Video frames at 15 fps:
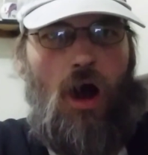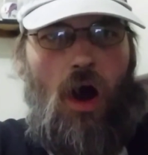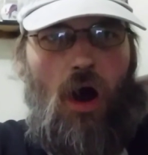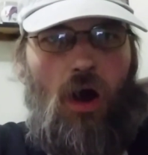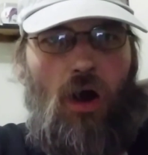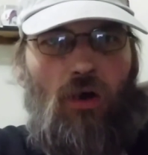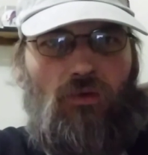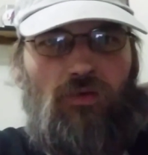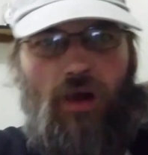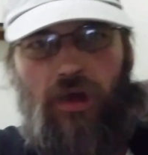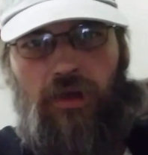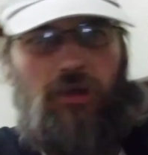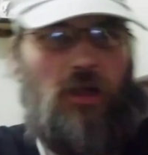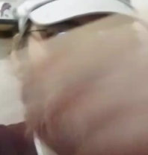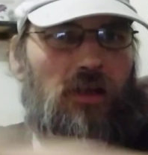All
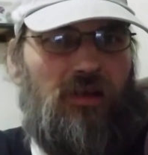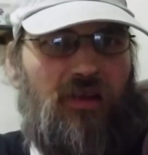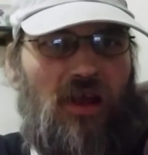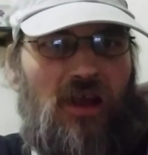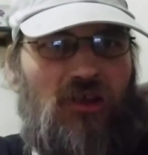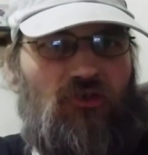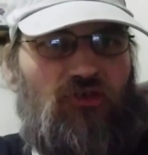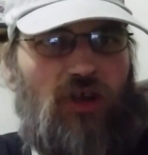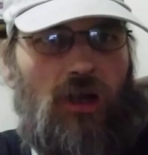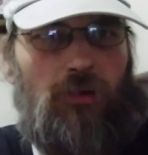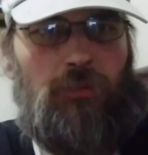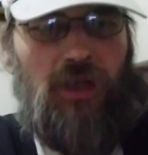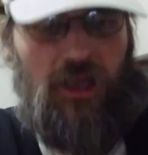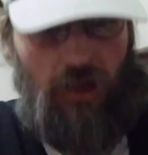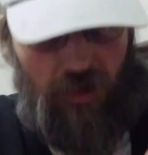right, ladies and
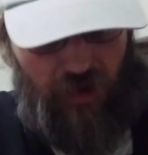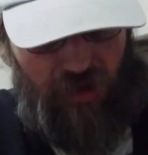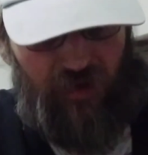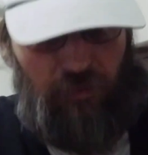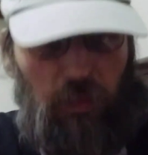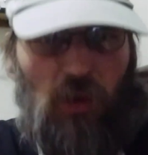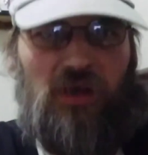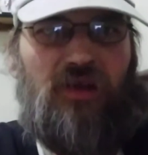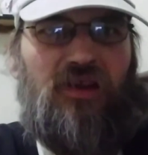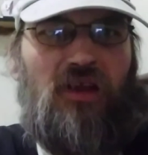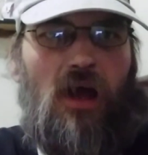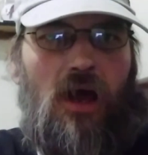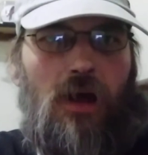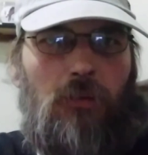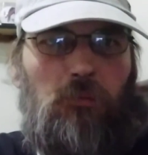gentlemen, this is Sports
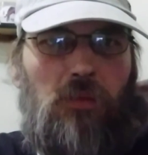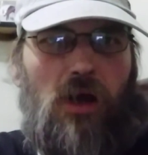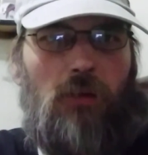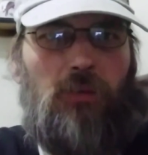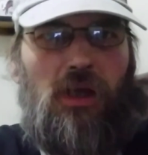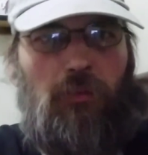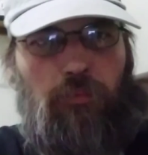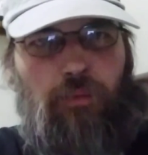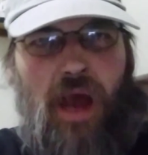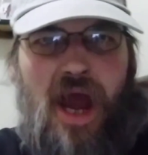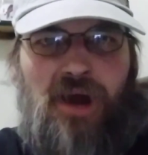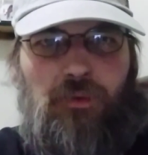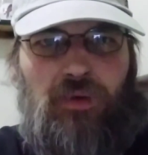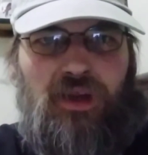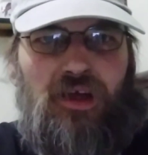Dom coming
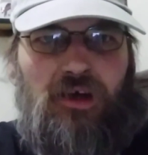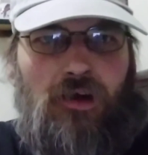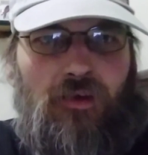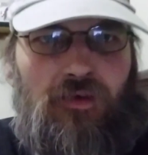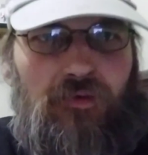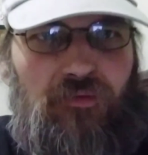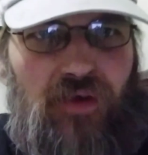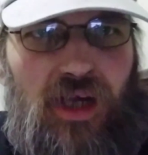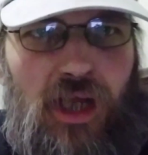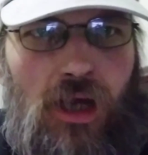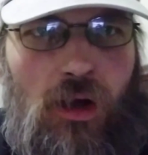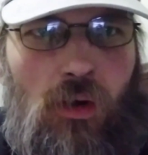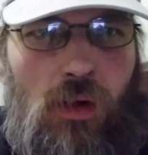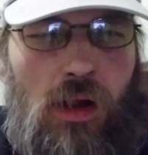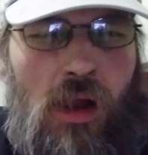back with another
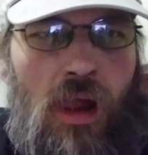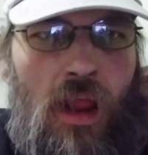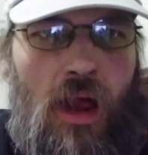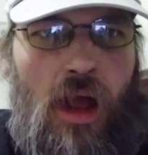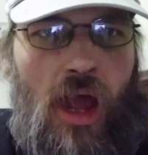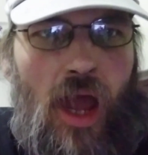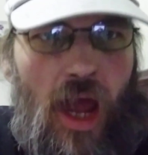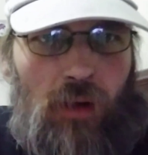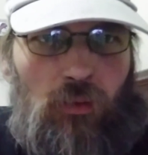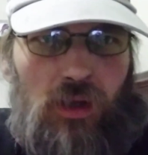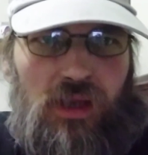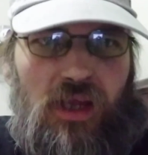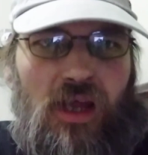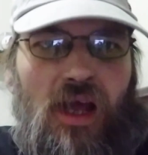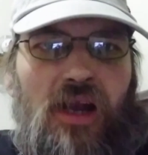video. And
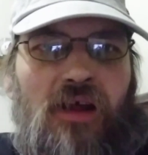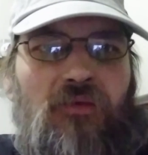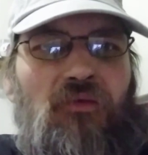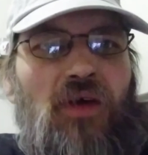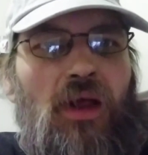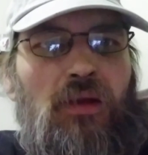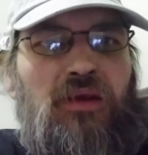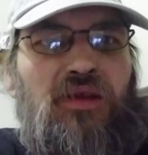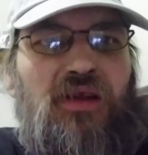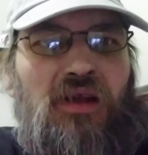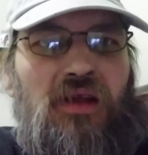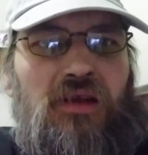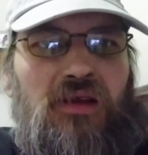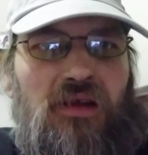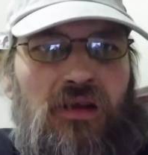with the NFL
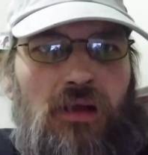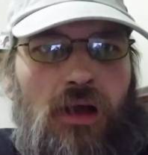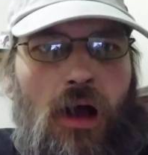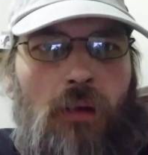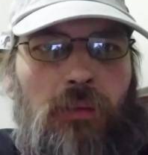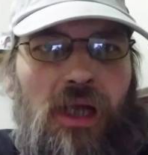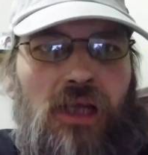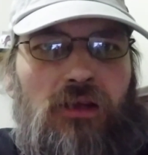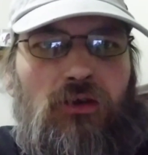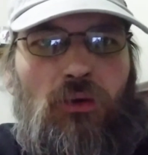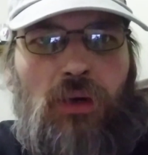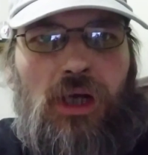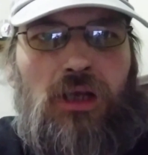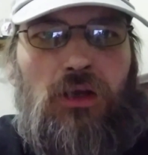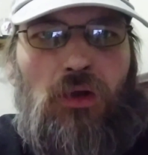season coming
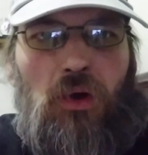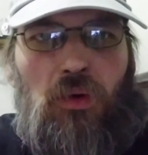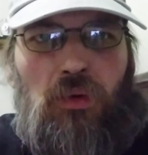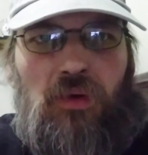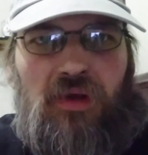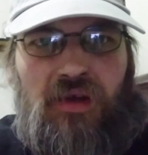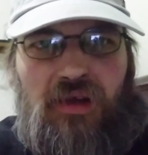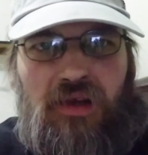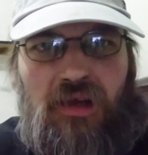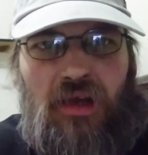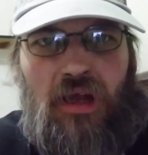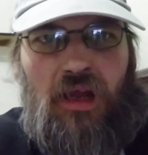to a close